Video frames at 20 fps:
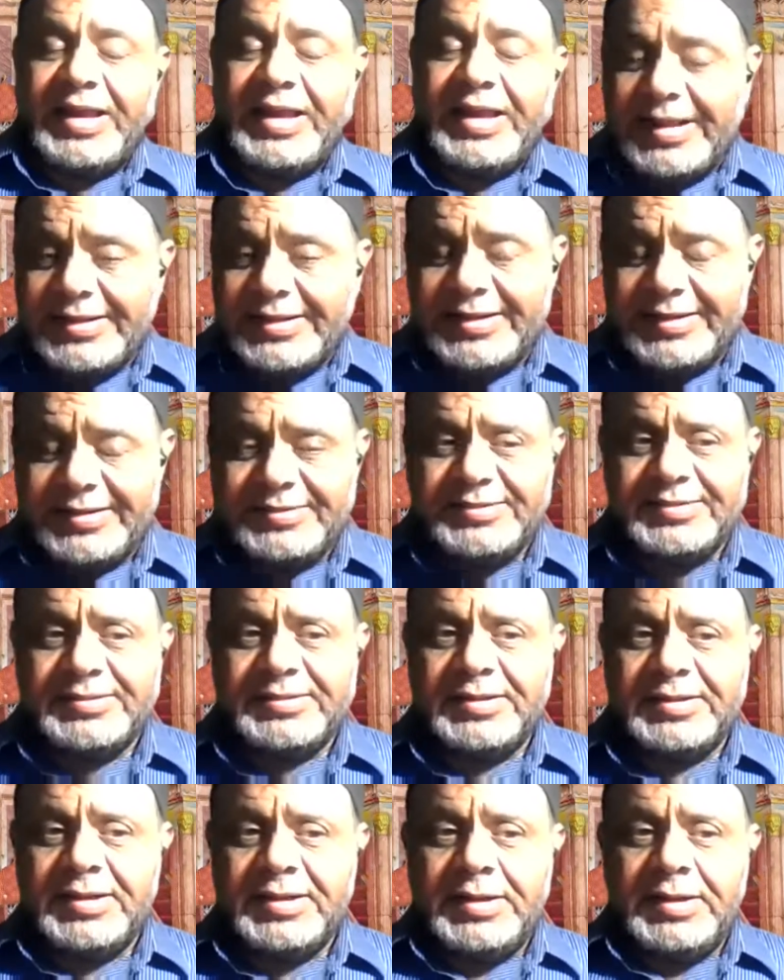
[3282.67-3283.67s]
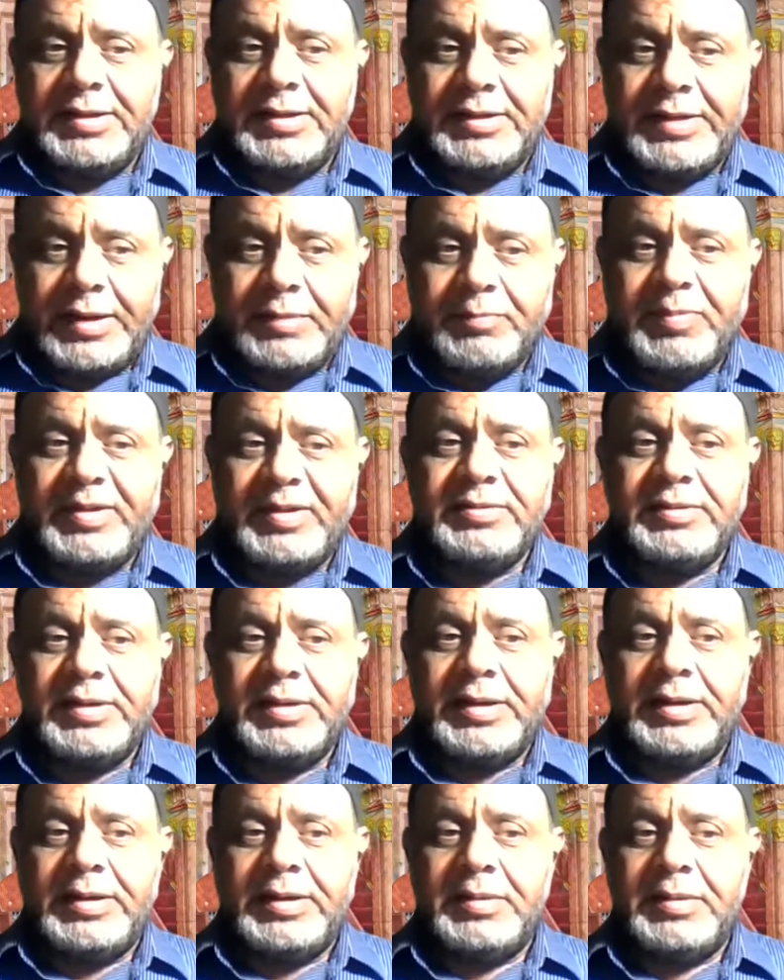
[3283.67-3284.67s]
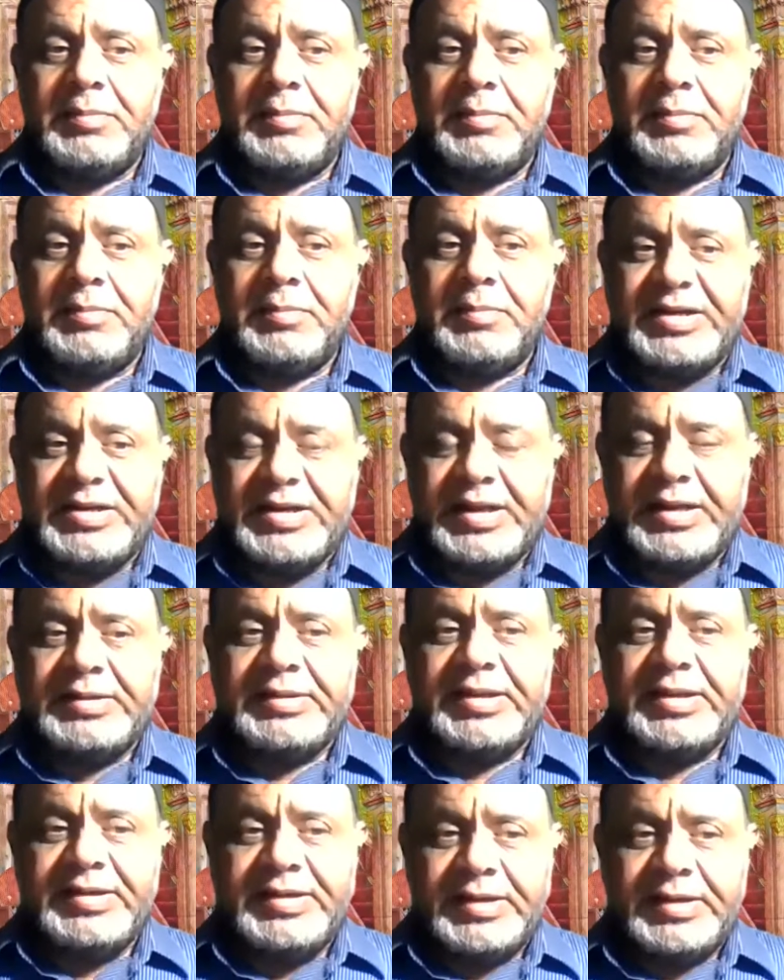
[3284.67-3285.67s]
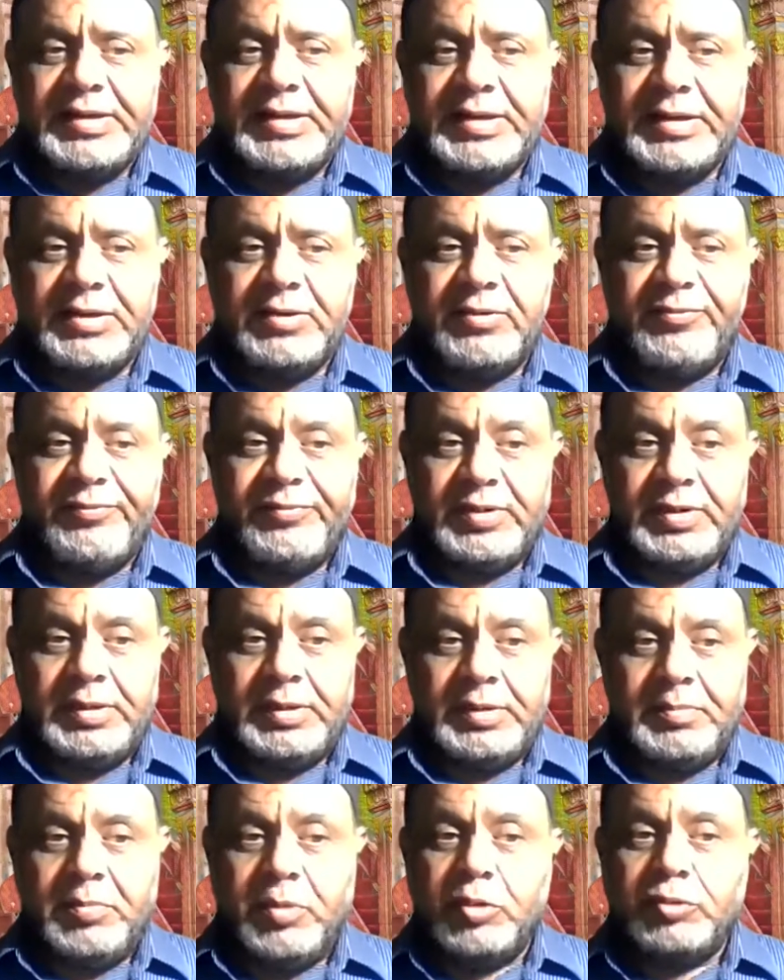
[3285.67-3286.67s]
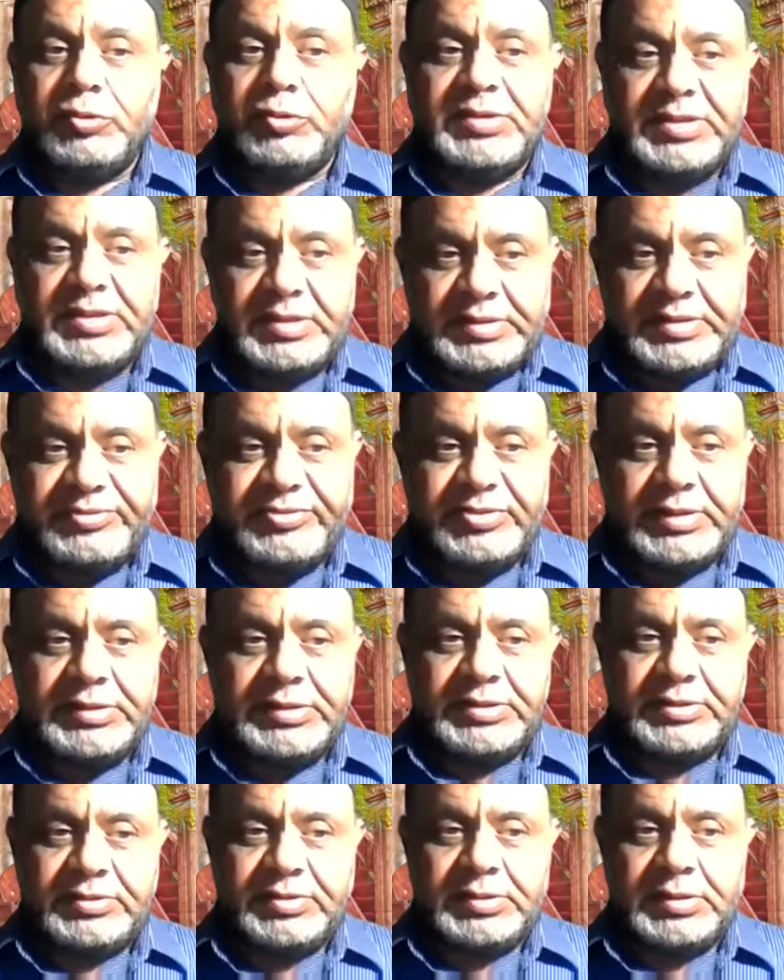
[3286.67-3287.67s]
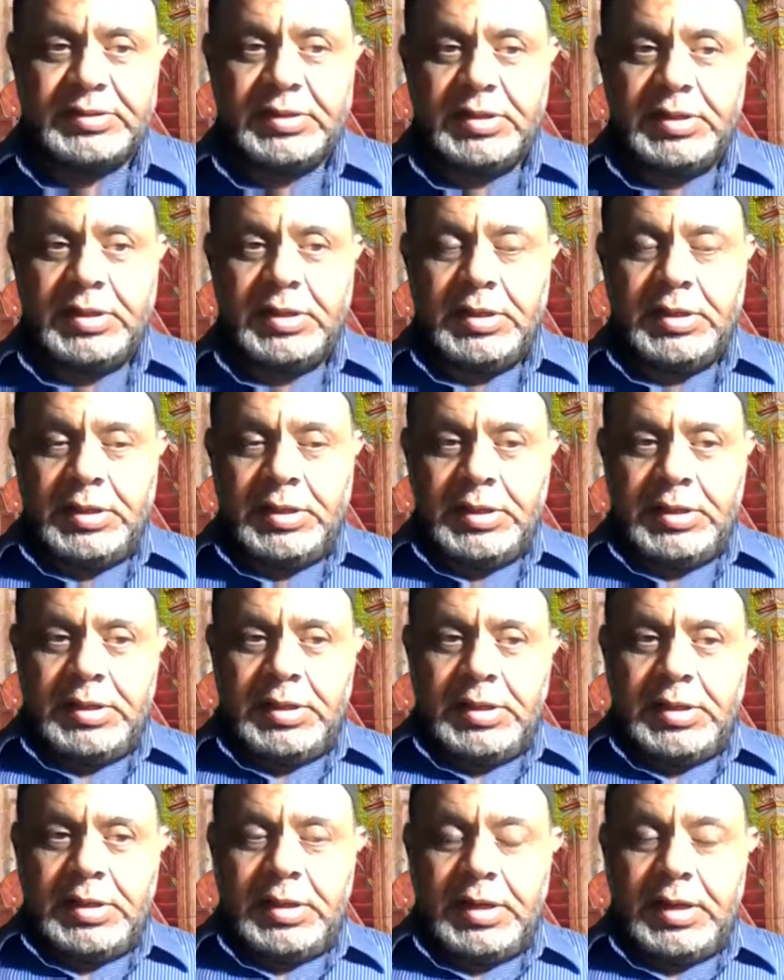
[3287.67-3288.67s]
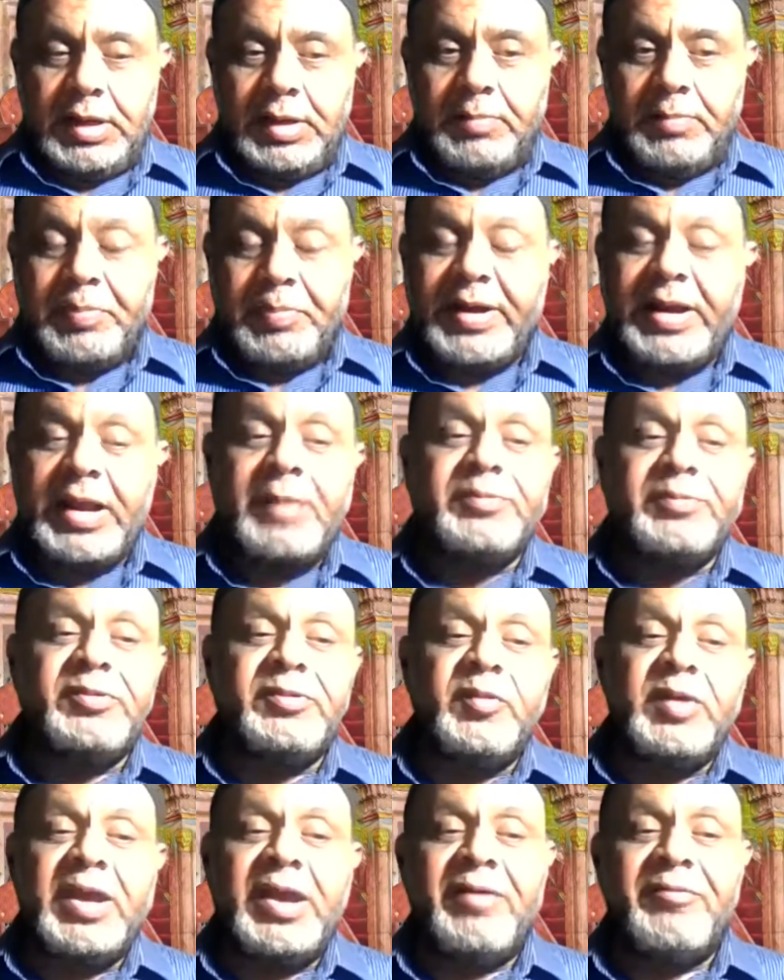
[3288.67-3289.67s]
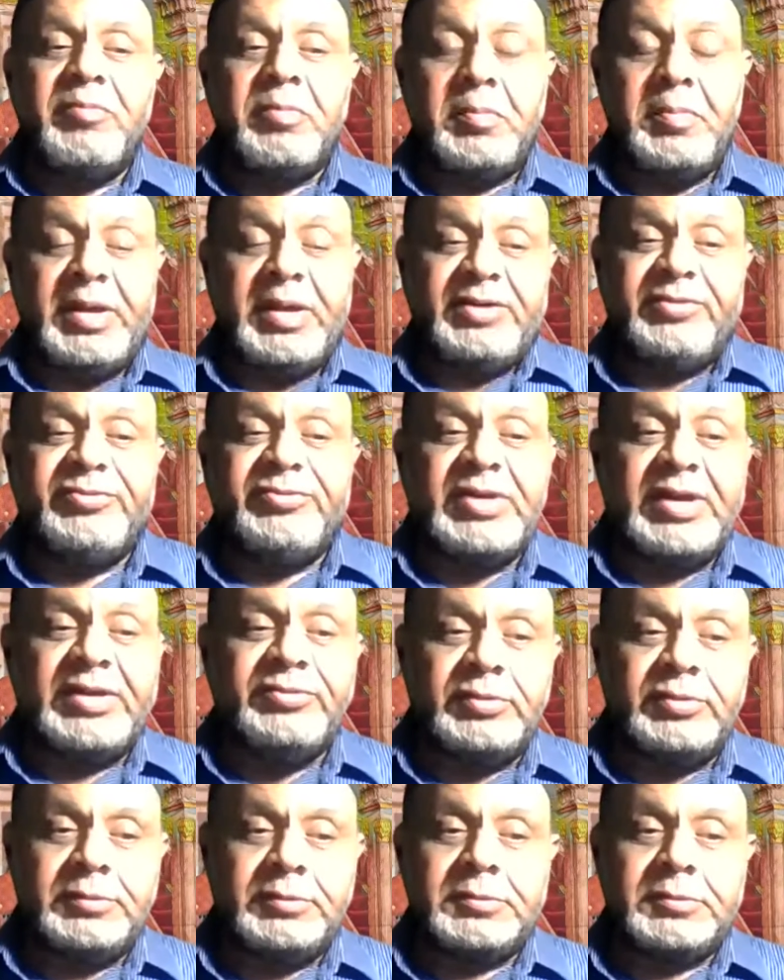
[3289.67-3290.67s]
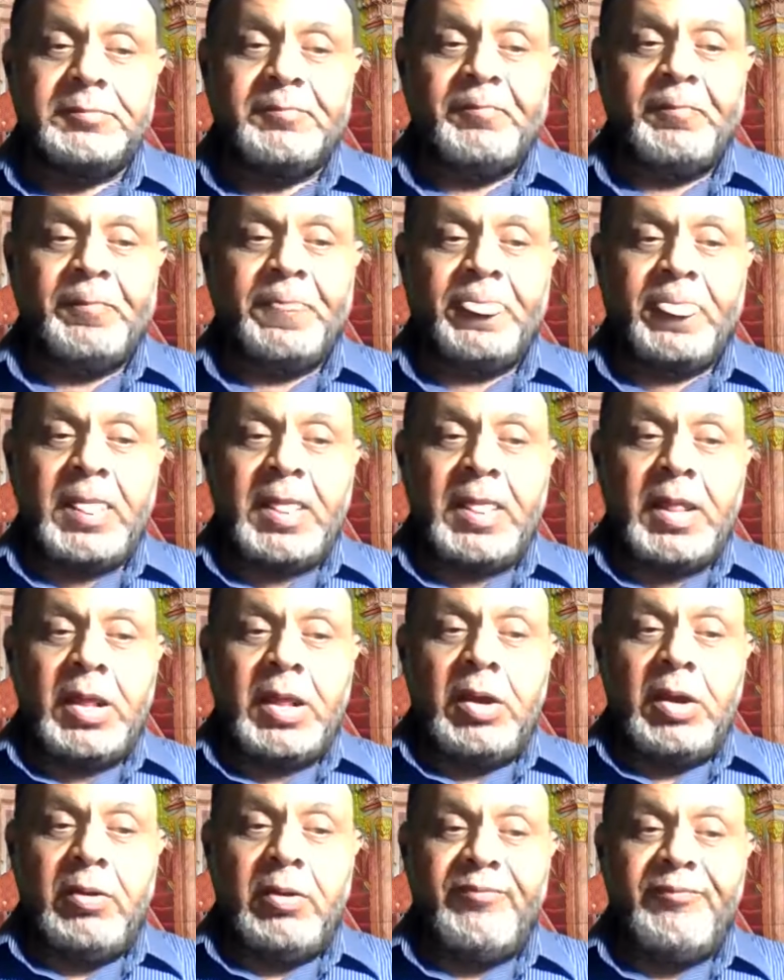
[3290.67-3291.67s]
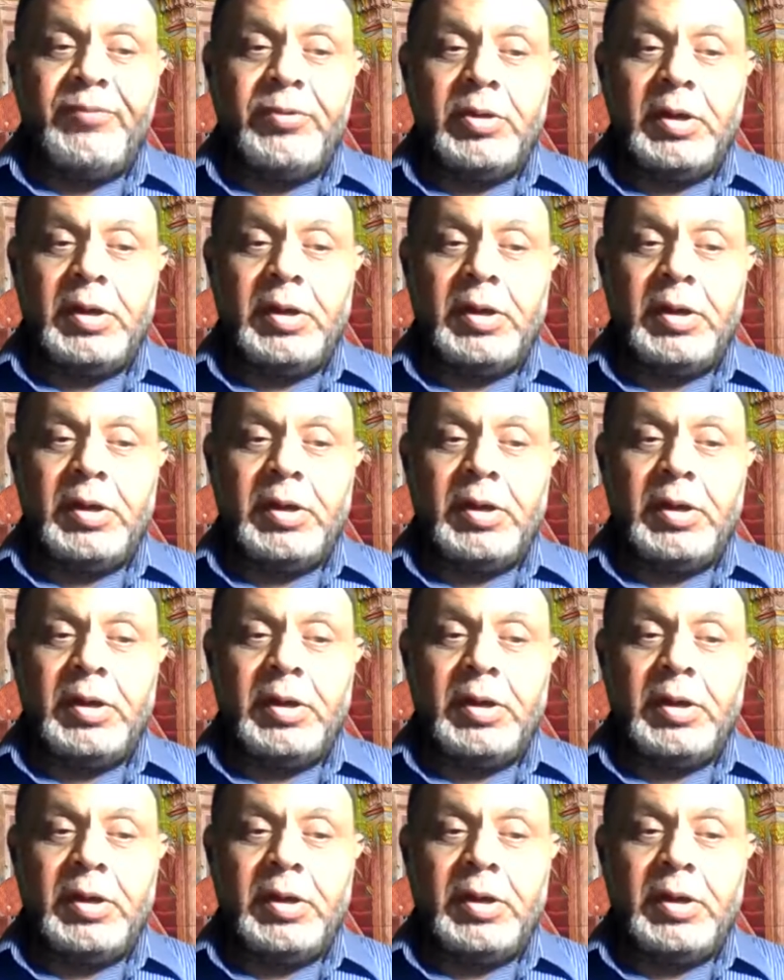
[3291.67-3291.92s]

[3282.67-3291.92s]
ethics that basically maintain the dignity of both of the genders. Perhaps we have better chances of